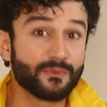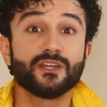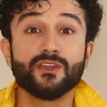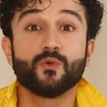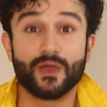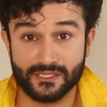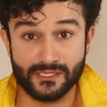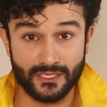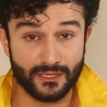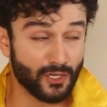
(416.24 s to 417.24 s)
I'm the
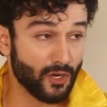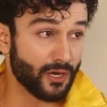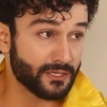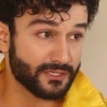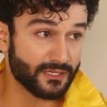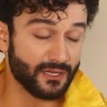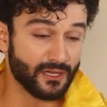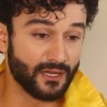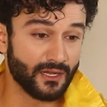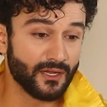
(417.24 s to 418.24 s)
newest in the lot.
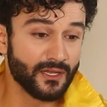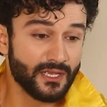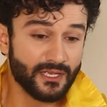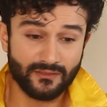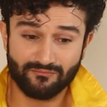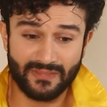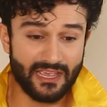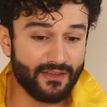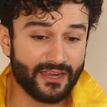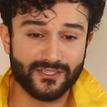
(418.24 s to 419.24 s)
Uh, they
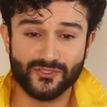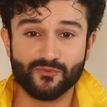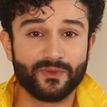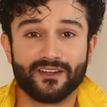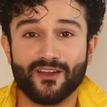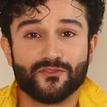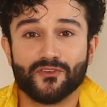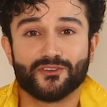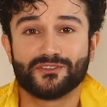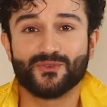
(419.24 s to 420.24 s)
have actors who've been around
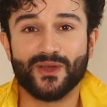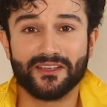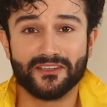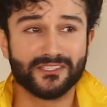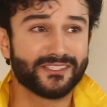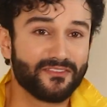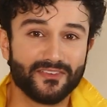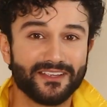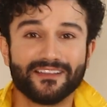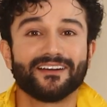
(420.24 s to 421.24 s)
for 20 years,
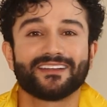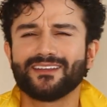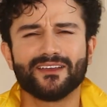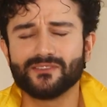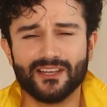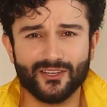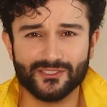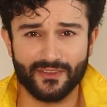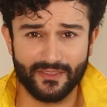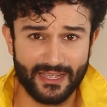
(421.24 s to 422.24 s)
Saif Ali Khan, and
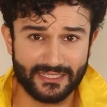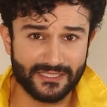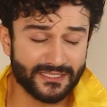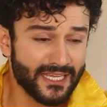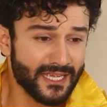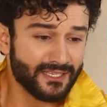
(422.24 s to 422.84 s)
lots of other actors.